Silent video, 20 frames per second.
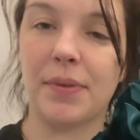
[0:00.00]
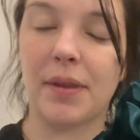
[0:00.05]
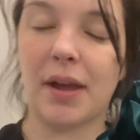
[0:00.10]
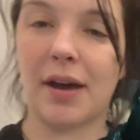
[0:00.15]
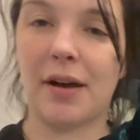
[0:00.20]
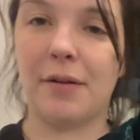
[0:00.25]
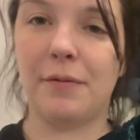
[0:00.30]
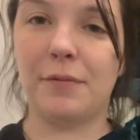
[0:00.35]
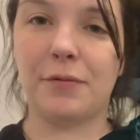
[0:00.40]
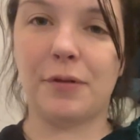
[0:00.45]

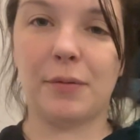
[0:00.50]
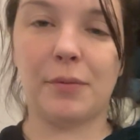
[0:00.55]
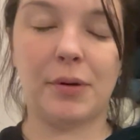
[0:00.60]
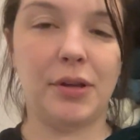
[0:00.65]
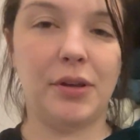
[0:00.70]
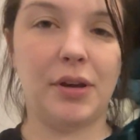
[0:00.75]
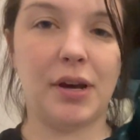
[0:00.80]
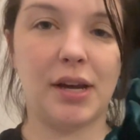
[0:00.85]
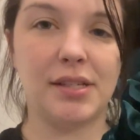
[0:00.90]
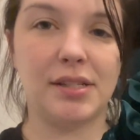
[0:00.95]
um, from what
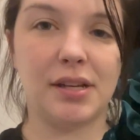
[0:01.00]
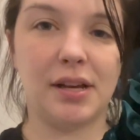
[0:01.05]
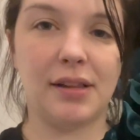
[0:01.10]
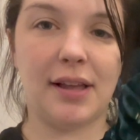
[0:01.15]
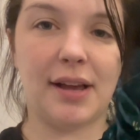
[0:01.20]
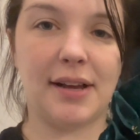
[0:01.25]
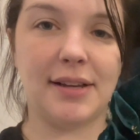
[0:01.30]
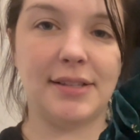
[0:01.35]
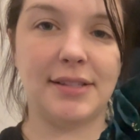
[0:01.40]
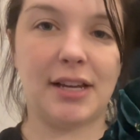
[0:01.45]
you guys saw
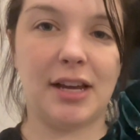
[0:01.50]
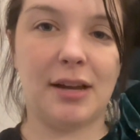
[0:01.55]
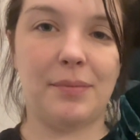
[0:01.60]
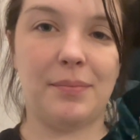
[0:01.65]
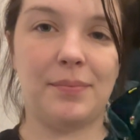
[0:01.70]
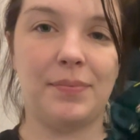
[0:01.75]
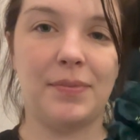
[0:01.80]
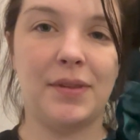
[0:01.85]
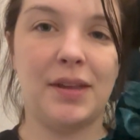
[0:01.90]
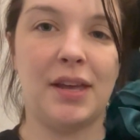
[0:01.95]
last
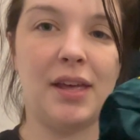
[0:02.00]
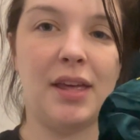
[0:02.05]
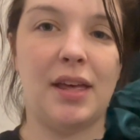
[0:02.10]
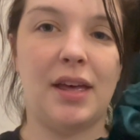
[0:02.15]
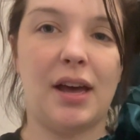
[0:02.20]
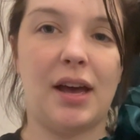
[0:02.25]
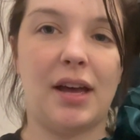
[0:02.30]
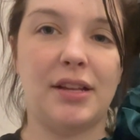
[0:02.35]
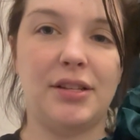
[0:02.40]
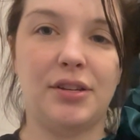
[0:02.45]
time,
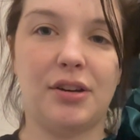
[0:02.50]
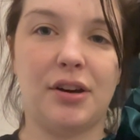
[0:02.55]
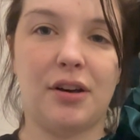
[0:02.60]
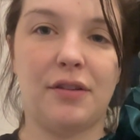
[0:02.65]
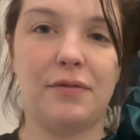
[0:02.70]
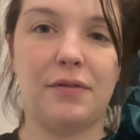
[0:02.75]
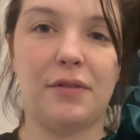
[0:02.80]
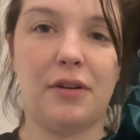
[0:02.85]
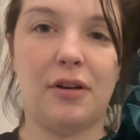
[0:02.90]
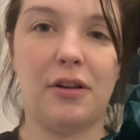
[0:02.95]
I took
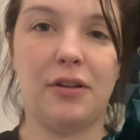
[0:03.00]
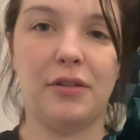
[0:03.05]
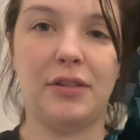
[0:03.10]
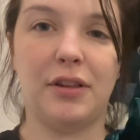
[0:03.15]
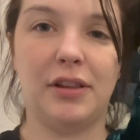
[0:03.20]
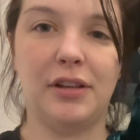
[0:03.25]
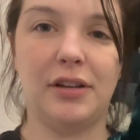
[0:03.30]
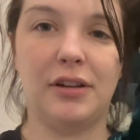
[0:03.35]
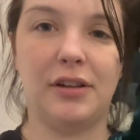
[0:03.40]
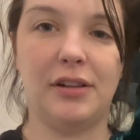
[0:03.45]
off all the
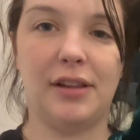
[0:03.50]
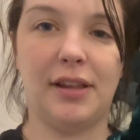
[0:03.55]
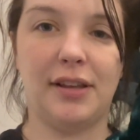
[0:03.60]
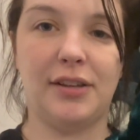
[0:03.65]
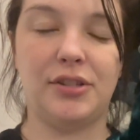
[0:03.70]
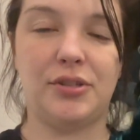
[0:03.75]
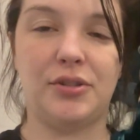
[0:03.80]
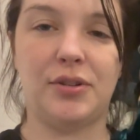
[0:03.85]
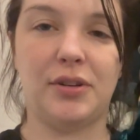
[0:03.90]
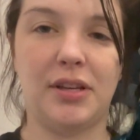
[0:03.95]
little like
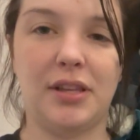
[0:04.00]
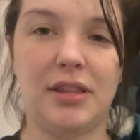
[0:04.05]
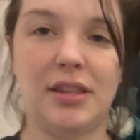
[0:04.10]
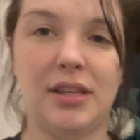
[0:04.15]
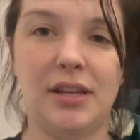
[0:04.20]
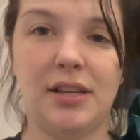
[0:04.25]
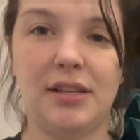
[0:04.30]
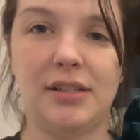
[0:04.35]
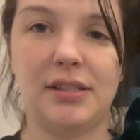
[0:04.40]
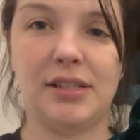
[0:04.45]
stringy
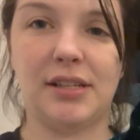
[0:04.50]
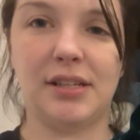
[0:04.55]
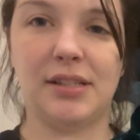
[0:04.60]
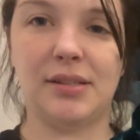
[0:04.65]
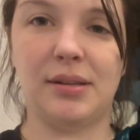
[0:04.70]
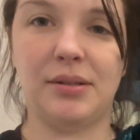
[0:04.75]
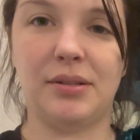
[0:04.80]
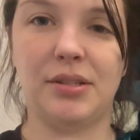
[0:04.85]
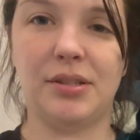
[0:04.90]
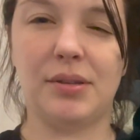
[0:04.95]
things
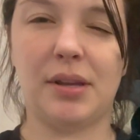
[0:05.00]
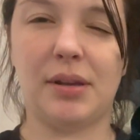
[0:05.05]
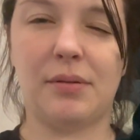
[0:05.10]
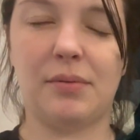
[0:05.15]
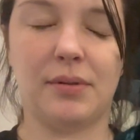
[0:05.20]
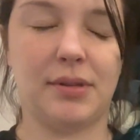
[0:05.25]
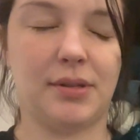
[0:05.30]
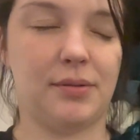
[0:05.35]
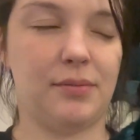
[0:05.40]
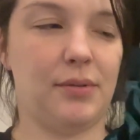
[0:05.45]
because it just like
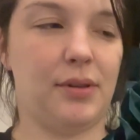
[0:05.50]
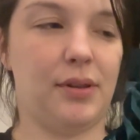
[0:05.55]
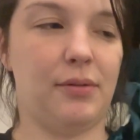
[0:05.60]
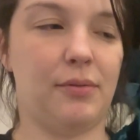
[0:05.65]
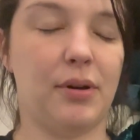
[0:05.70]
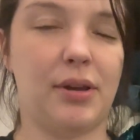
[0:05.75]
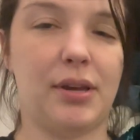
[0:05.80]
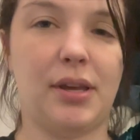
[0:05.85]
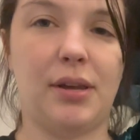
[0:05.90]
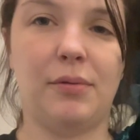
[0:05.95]
wasn't really
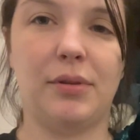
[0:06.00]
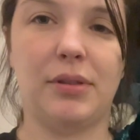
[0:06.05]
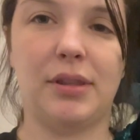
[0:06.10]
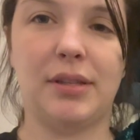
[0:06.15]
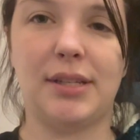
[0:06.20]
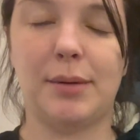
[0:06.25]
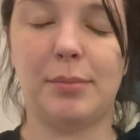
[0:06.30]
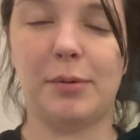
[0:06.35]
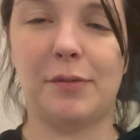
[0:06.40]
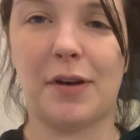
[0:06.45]
working with the
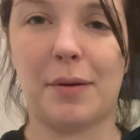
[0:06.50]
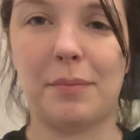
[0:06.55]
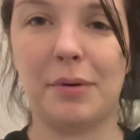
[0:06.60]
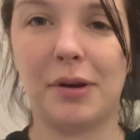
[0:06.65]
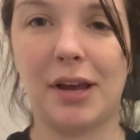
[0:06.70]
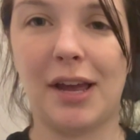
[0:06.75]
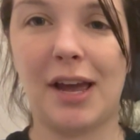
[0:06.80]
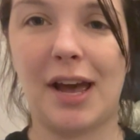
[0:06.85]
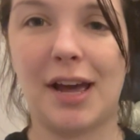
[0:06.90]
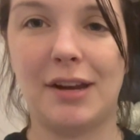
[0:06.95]
type of
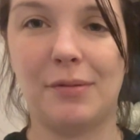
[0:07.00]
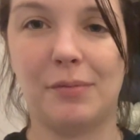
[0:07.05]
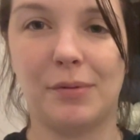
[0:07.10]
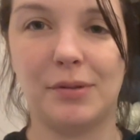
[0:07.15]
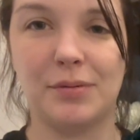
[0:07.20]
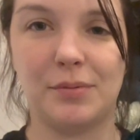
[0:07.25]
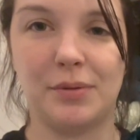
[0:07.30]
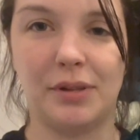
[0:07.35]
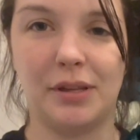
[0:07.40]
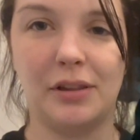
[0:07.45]
fabric I had. It
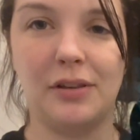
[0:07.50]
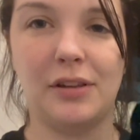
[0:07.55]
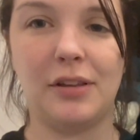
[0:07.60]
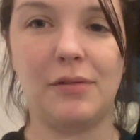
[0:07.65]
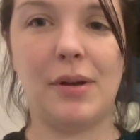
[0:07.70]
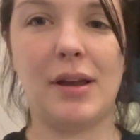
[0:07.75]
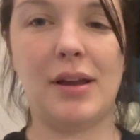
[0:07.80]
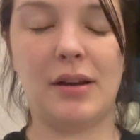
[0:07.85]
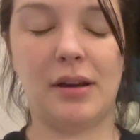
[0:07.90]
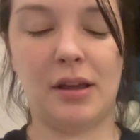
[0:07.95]
wasn't really looking
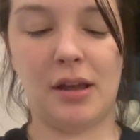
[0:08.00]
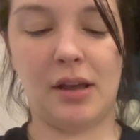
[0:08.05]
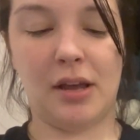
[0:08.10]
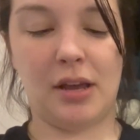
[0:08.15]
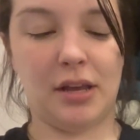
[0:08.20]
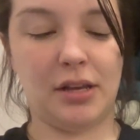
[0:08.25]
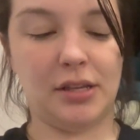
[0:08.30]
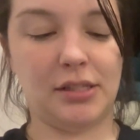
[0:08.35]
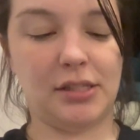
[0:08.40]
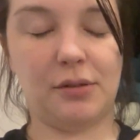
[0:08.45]
right.
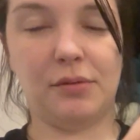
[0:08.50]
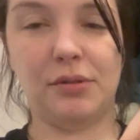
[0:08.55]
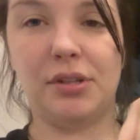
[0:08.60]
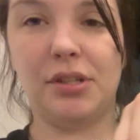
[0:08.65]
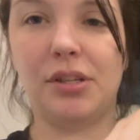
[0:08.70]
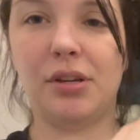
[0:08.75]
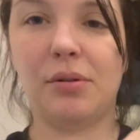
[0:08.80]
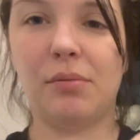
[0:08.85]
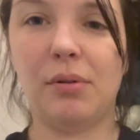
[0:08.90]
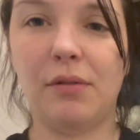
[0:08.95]
So we're
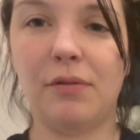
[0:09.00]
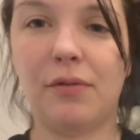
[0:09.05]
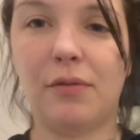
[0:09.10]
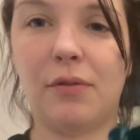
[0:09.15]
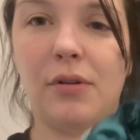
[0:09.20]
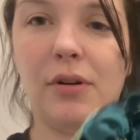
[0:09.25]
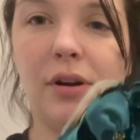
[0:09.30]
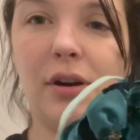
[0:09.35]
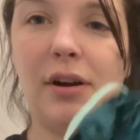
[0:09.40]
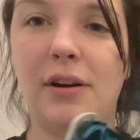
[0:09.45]
just going
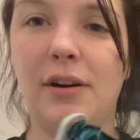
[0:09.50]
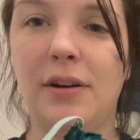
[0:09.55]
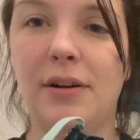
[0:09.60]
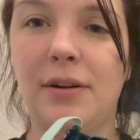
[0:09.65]
for